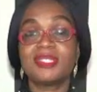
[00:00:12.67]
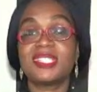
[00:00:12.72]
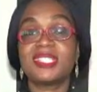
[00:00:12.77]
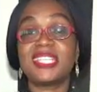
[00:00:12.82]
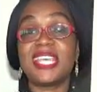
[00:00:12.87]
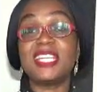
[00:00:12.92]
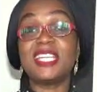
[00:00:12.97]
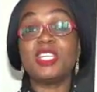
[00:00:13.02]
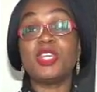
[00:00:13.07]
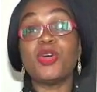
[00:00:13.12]

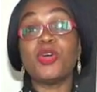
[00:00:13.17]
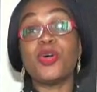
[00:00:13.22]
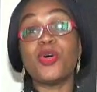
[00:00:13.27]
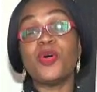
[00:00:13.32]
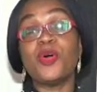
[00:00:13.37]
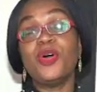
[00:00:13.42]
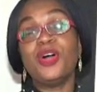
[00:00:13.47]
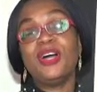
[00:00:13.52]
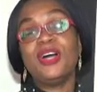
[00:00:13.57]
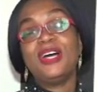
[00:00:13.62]
send
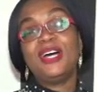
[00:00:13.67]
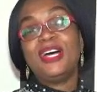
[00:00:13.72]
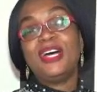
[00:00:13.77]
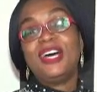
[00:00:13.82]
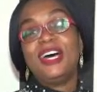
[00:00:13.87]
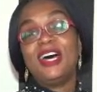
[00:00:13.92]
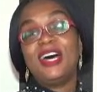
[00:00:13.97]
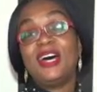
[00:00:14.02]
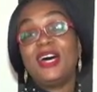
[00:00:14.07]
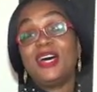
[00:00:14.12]
your
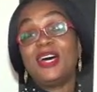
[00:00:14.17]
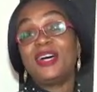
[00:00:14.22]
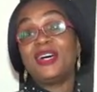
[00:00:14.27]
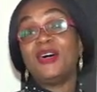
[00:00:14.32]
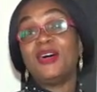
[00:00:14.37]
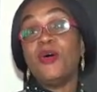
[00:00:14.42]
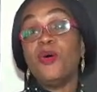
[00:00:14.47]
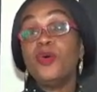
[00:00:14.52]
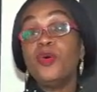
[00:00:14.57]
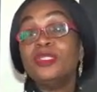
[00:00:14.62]

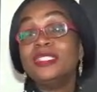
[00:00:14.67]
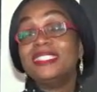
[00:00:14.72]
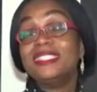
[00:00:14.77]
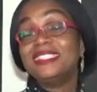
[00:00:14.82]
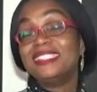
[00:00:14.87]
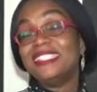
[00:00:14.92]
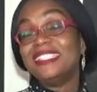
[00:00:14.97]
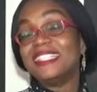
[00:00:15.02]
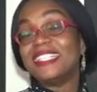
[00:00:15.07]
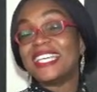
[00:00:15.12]

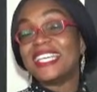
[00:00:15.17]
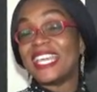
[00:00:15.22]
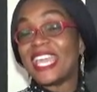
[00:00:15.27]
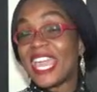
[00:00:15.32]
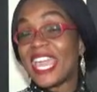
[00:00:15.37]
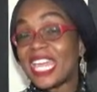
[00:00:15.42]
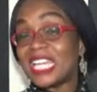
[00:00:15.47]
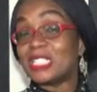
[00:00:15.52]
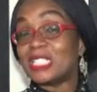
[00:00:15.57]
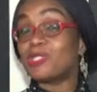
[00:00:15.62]
own
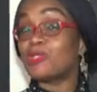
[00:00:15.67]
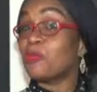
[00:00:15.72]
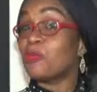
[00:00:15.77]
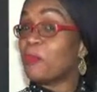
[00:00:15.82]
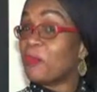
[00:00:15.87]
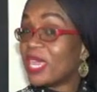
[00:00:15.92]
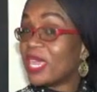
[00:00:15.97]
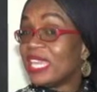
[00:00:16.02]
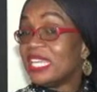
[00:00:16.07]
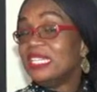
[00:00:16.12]
cake to
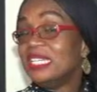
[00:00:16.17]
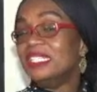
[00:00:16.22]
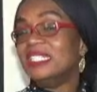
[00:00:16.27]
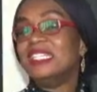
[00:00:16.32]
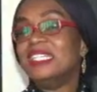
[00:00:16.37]
me.